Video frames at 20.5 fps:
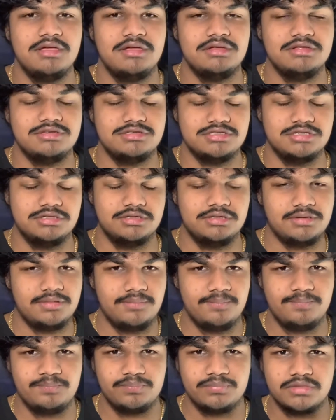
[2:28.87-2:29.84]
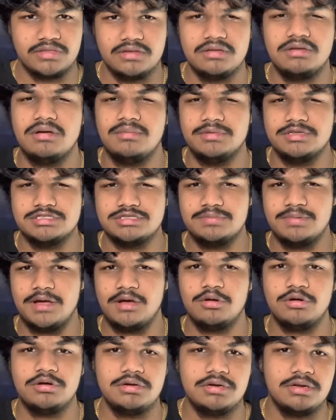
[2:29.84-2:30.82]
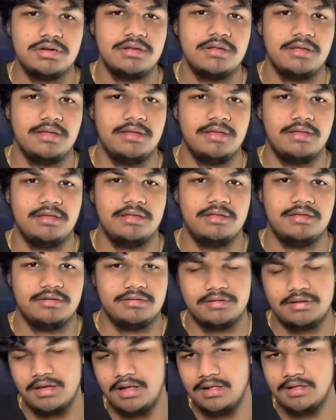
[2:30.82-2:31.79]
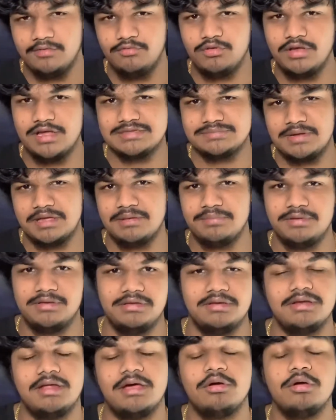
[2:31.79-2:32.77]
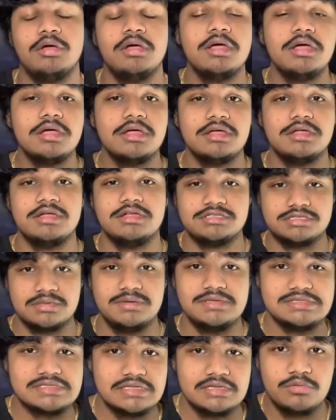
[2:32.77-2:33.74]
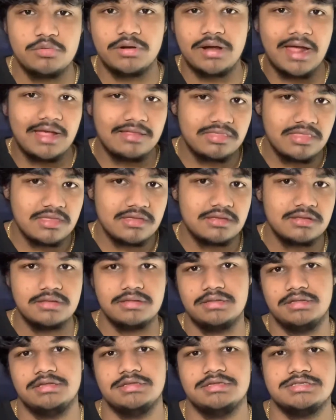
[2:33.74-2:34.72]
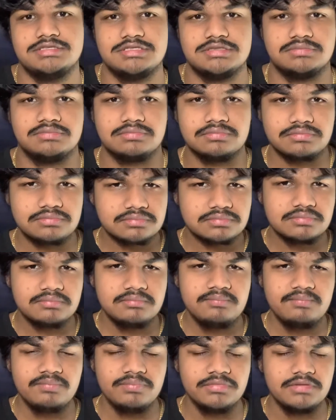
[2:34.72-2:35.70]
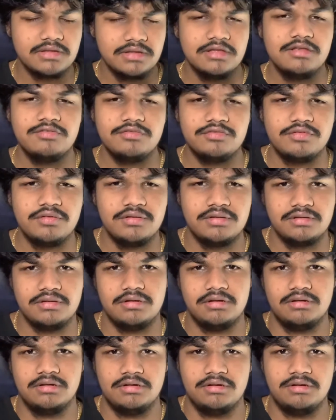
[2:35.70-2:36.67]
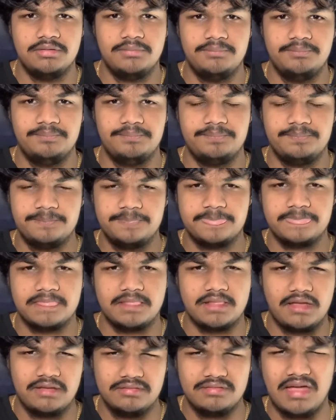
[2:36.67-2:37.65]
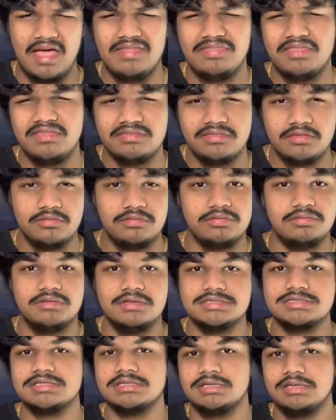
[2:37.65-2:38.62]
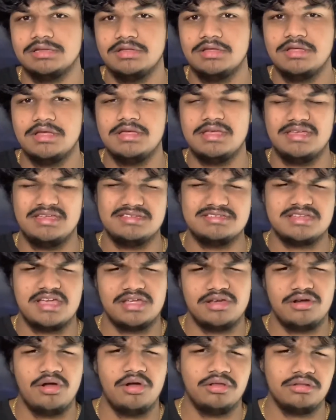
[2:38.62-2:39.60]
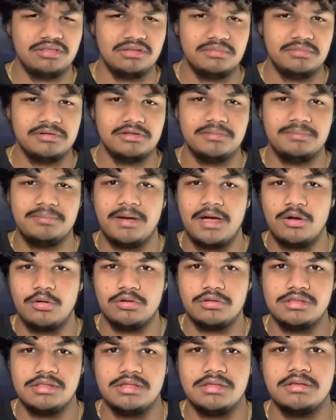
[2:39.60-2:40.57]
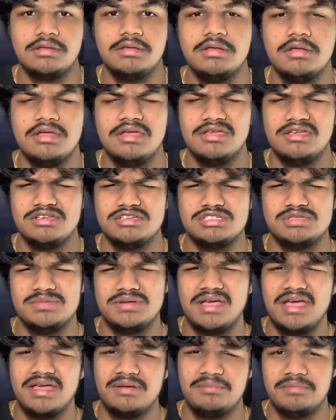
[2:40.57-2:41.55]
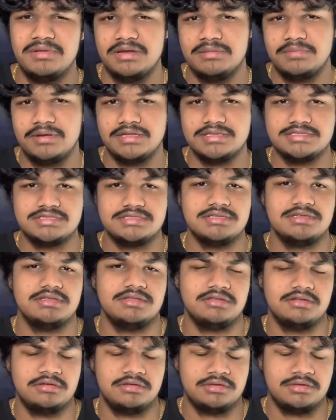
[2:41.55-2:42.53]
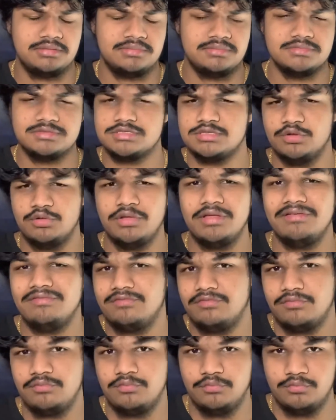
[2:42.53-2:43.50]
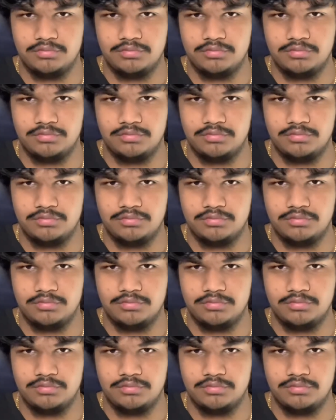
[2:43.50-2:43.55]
to come into power. And I'll give you guys my opinion now. So basically, what I think is, if I think that this entire unlimited power thing should be kind of minimized. So if